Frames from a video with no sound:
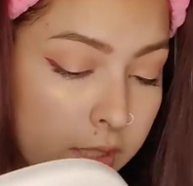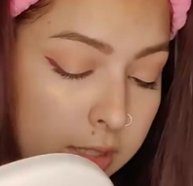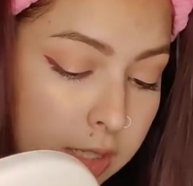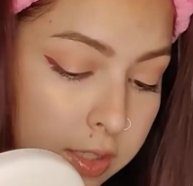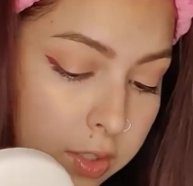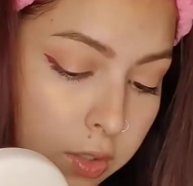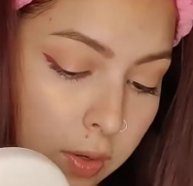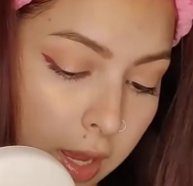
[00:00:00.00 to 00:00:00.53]

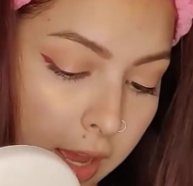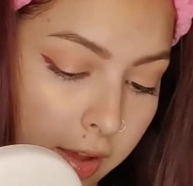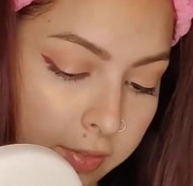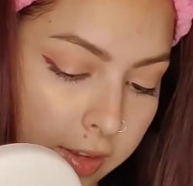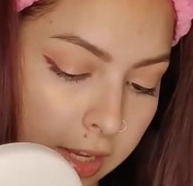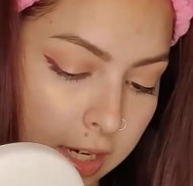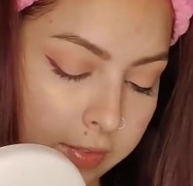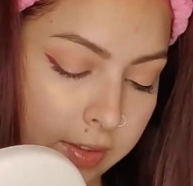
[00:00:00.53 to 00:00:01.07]
These do
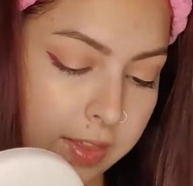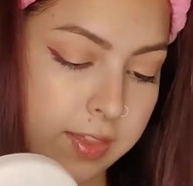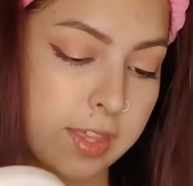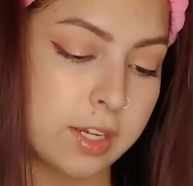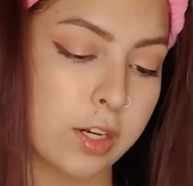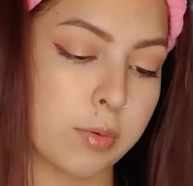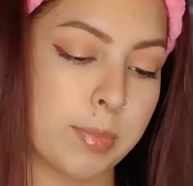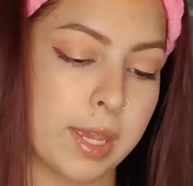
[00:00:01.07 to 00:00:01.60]
have kind of a
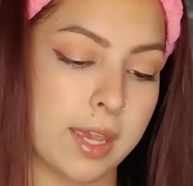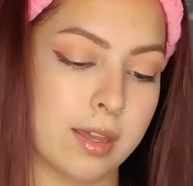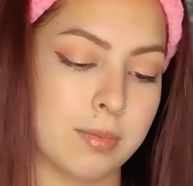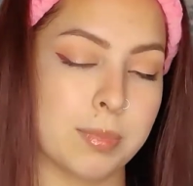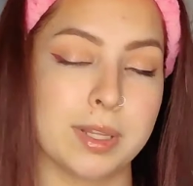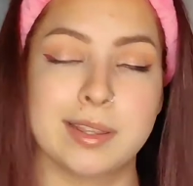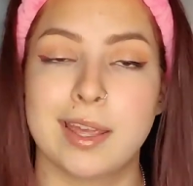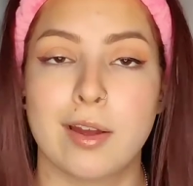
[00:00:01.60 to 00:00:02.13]
thicker band,
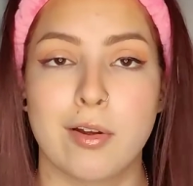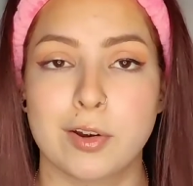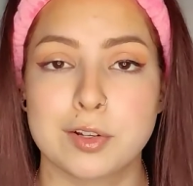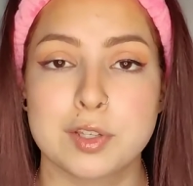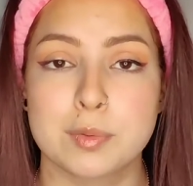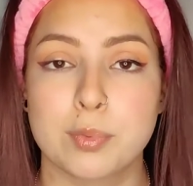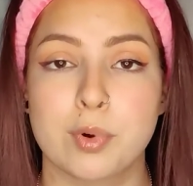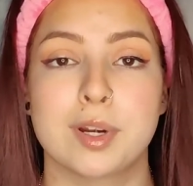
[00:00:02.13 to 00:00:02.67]
but they are
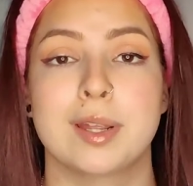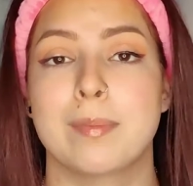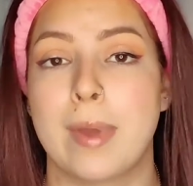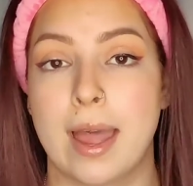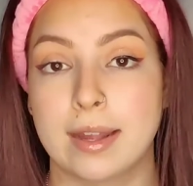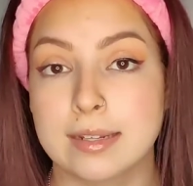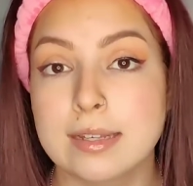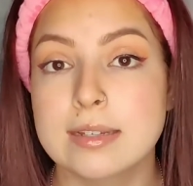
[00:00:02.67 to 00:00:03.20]
supporting
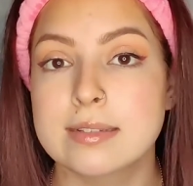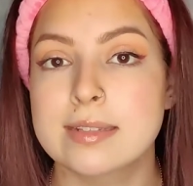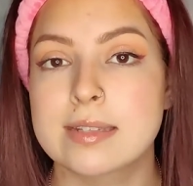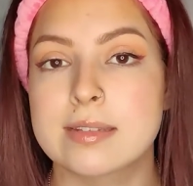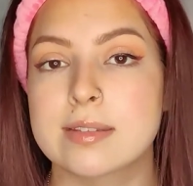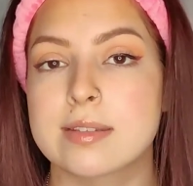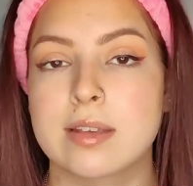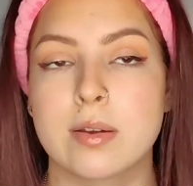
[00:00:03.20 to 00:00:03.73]

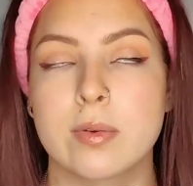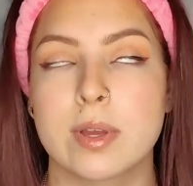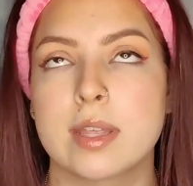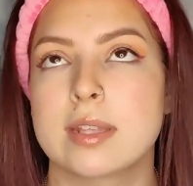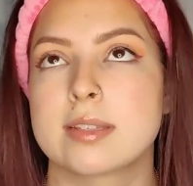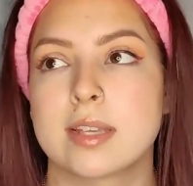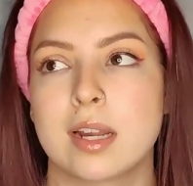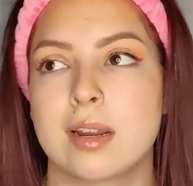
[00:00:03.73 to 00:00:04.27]
magnets, so
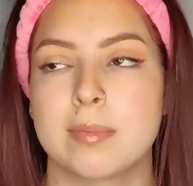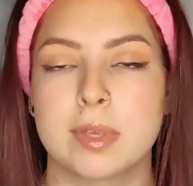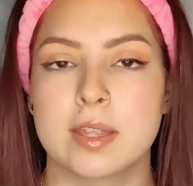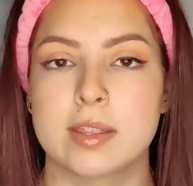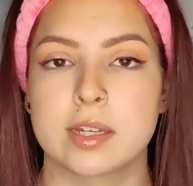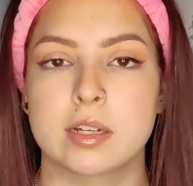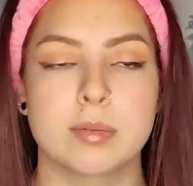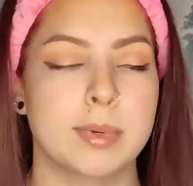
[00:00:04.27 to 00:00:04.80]
it's going to be
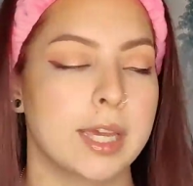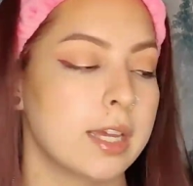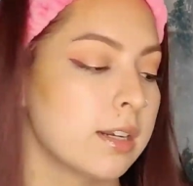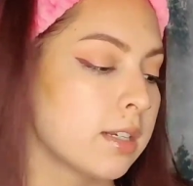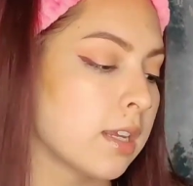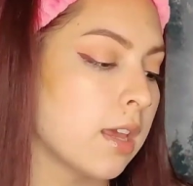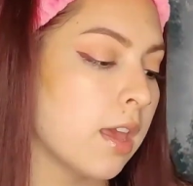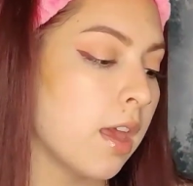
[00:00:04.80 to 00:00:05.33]
a thicker
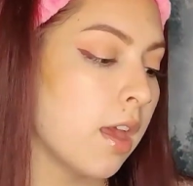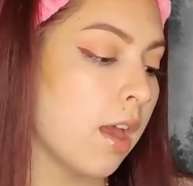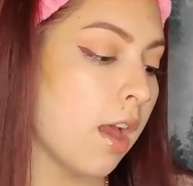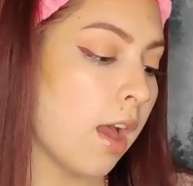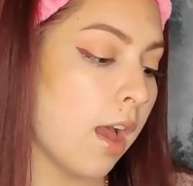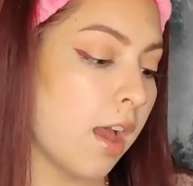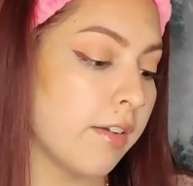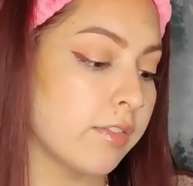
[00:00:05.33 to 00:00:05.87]
band.
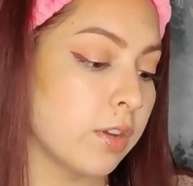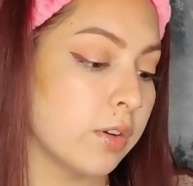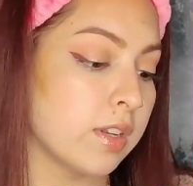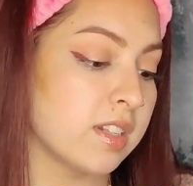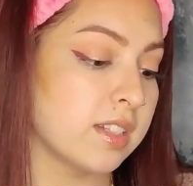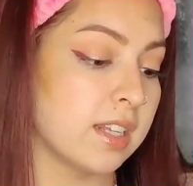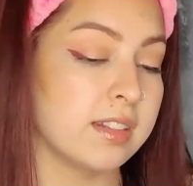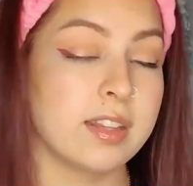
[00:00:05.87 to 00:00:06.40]
I've
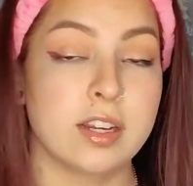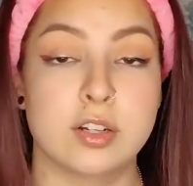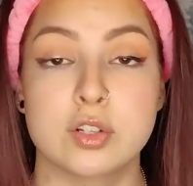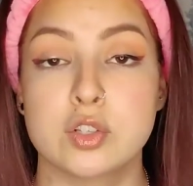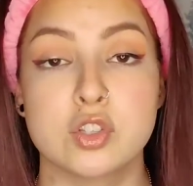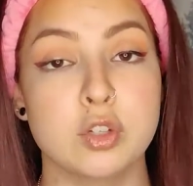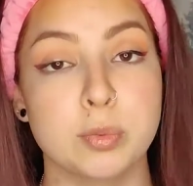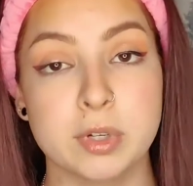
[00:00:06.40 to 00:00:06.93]
noticed that they're
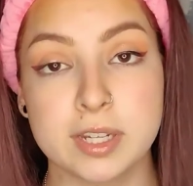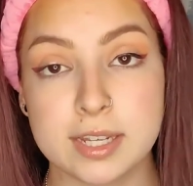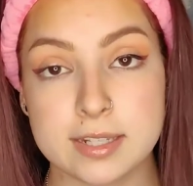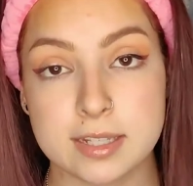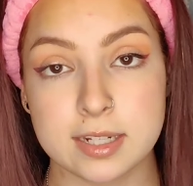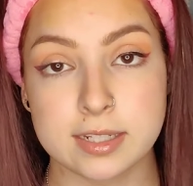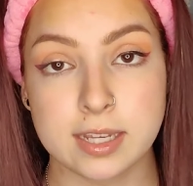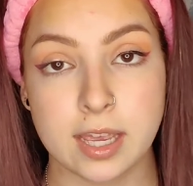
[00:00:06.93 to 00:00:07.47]
super
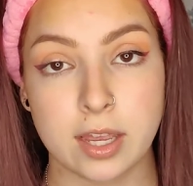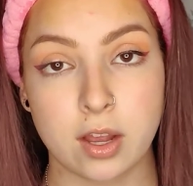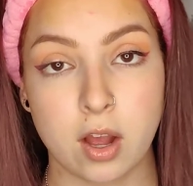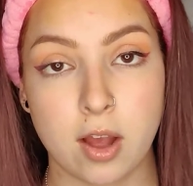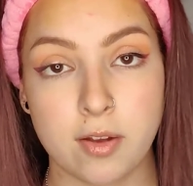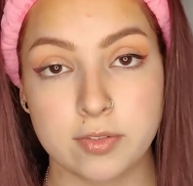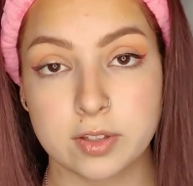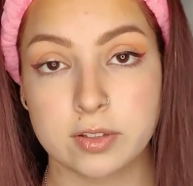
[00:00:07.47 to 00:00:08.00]
easy to take
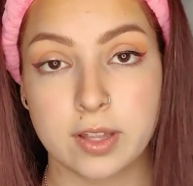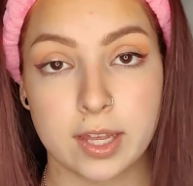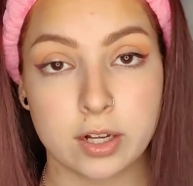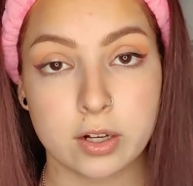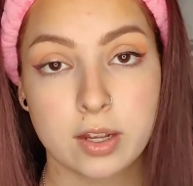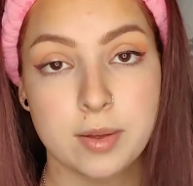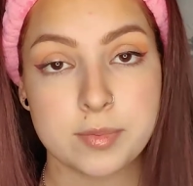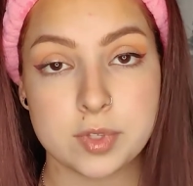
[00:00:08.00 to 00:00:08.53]
off. The
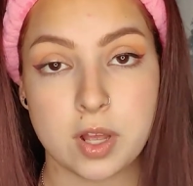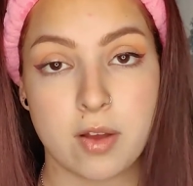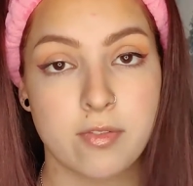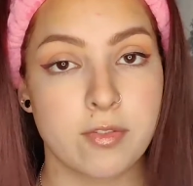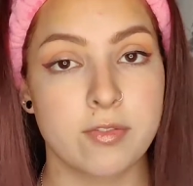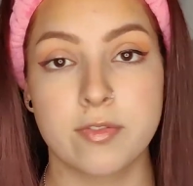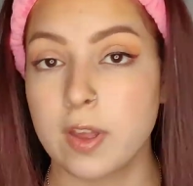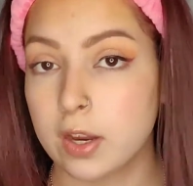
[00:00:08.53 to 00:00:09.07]
liner comes
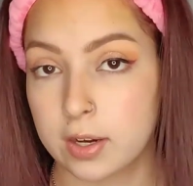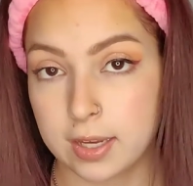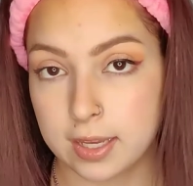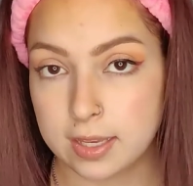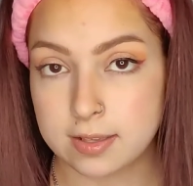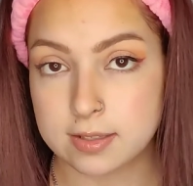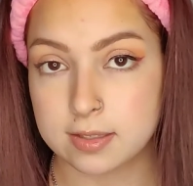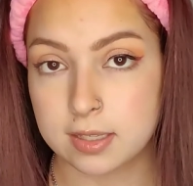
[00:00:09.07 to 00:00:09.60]
off very
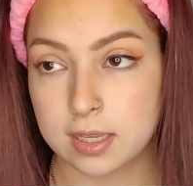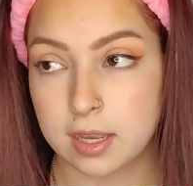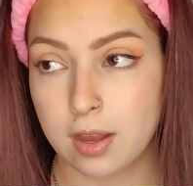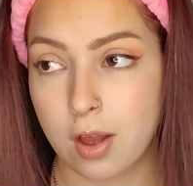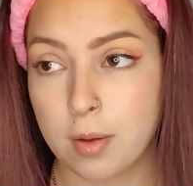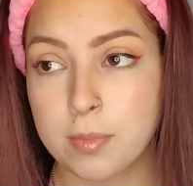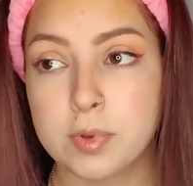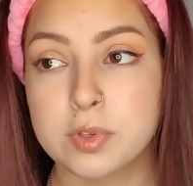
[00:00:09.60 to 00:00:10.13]
easily,
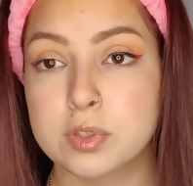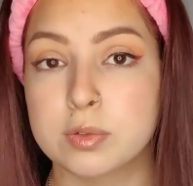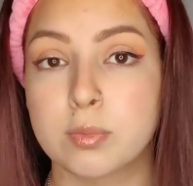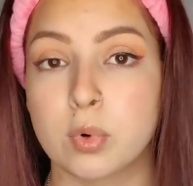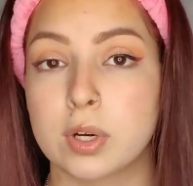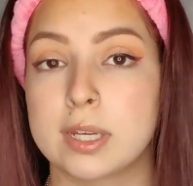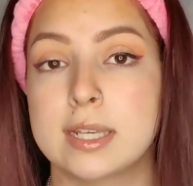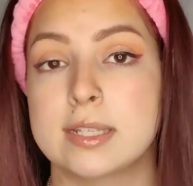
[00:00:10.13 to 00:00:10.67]
almost
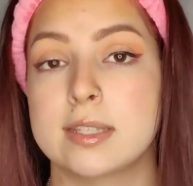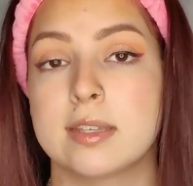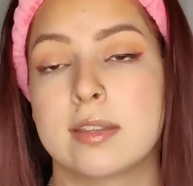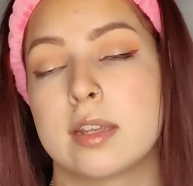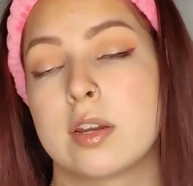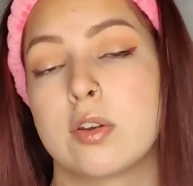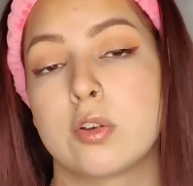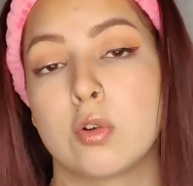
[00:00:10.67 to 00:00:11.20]
more easy
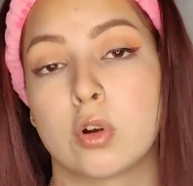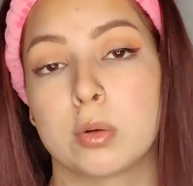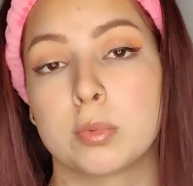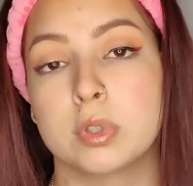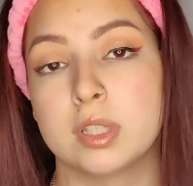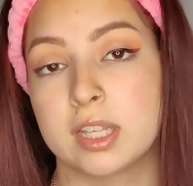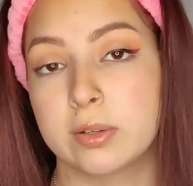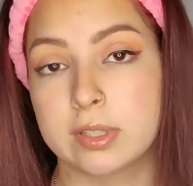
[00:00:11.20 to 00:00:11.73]
than a
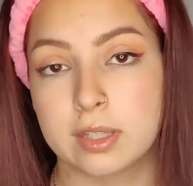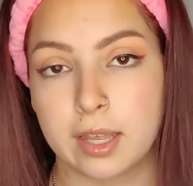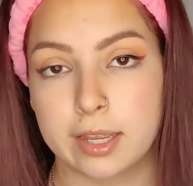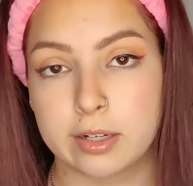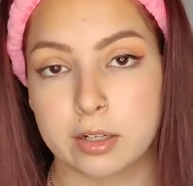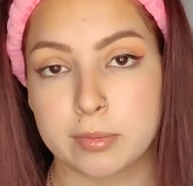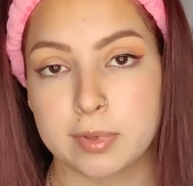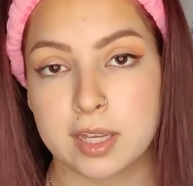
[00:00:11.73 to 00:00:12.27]
normal liquid
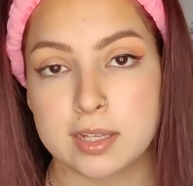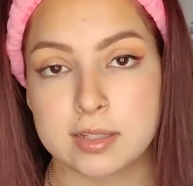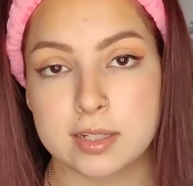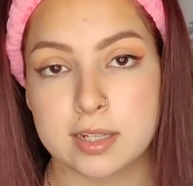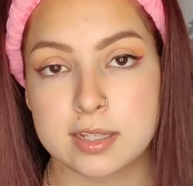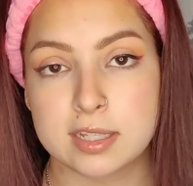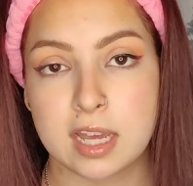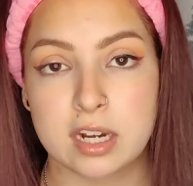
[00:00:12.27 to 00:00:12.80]
liner because
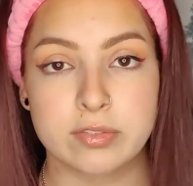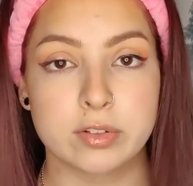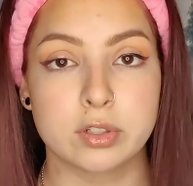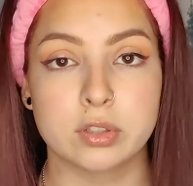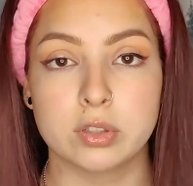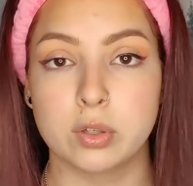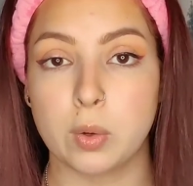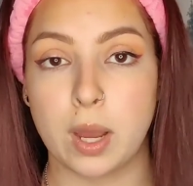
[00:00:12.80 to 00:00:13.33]
it is kind of a
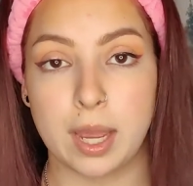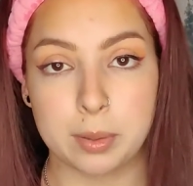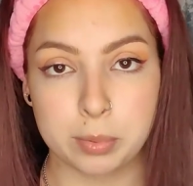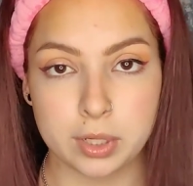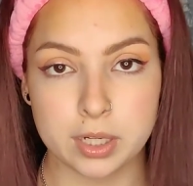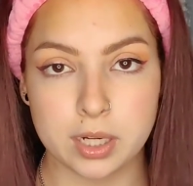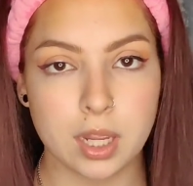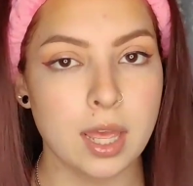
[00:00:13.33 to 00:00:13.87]
glue
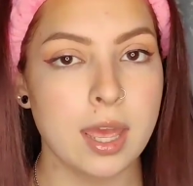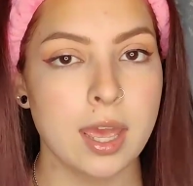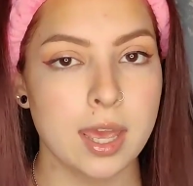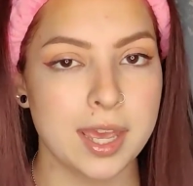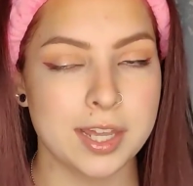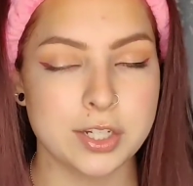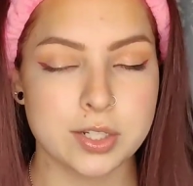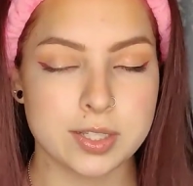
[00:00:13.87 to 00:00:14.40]
hybrid.
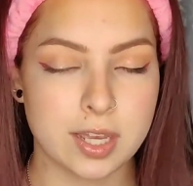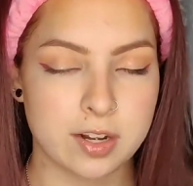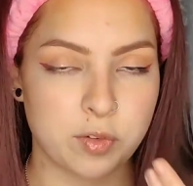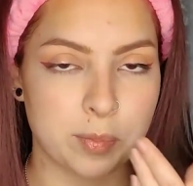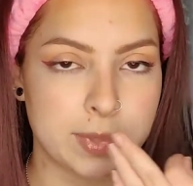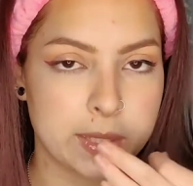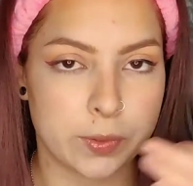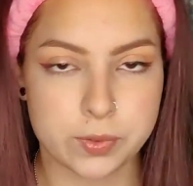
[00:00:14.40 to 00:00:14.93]
It just kind
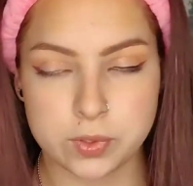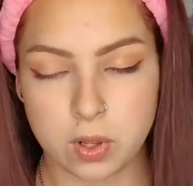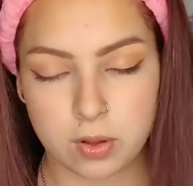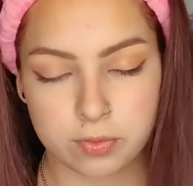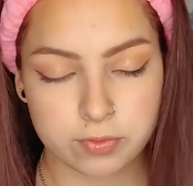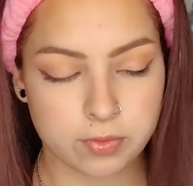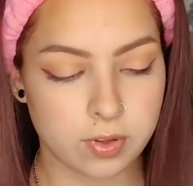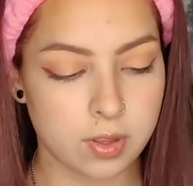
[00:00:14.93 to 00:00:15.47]
of peels
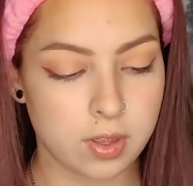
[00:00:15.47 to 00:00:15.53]
off.